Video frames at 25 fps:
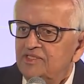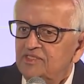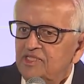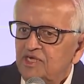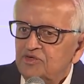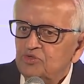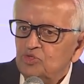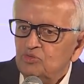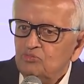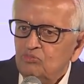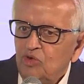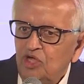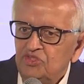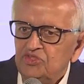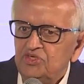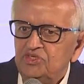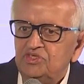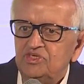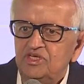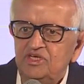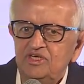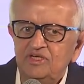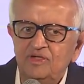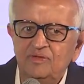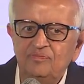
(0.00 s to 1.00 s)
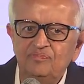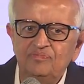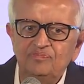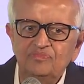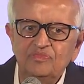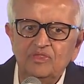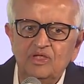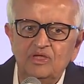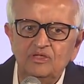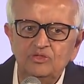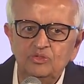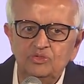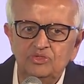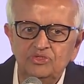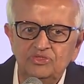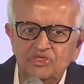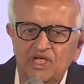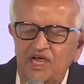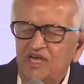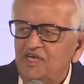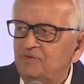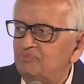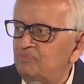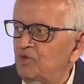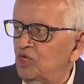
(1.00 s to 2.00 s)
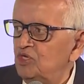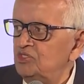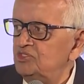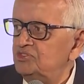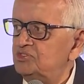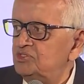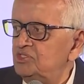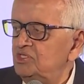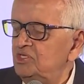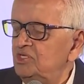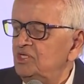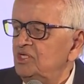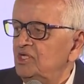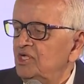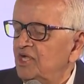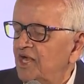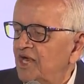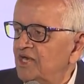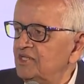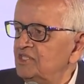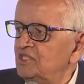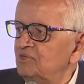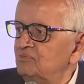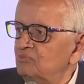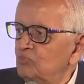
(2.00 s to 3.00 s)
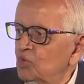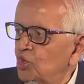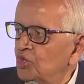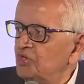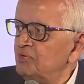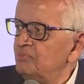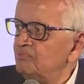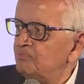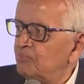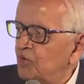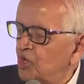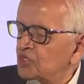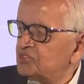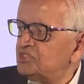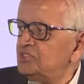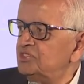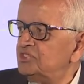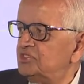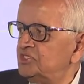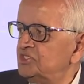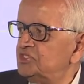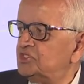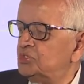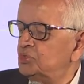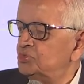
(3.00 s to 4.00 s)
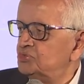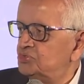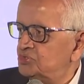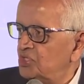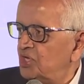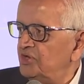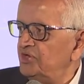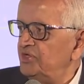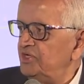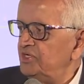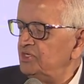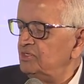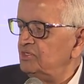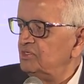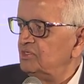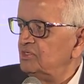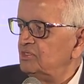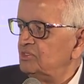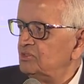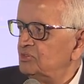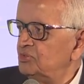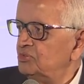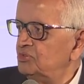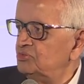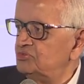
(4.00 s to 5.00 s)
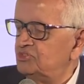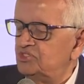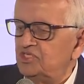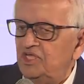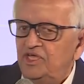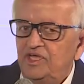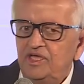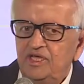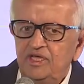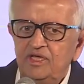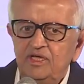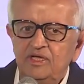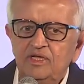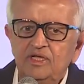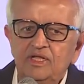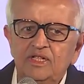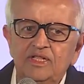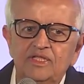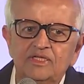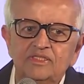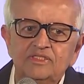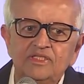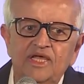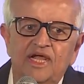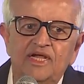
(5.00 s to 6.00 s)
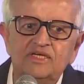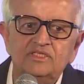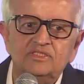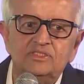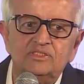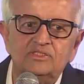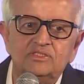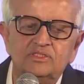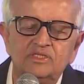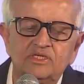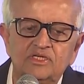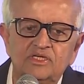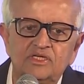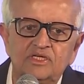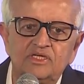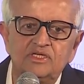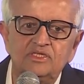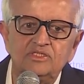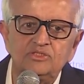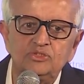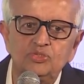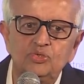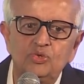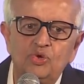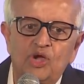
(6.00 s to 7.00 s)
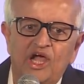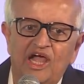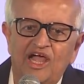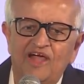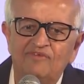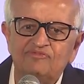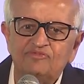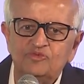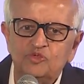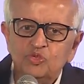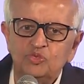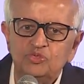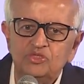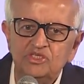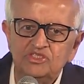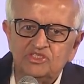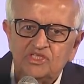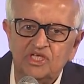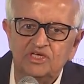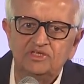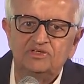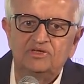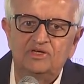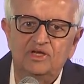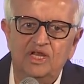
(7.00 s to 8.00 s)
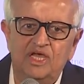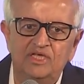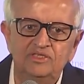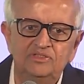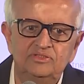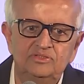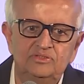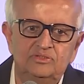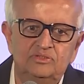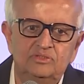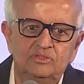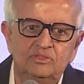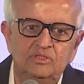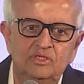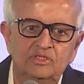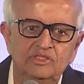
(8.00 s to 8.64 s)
That you monitor, you decide policy, and the more important issue, sorry, to say that uh, you have to decentralize.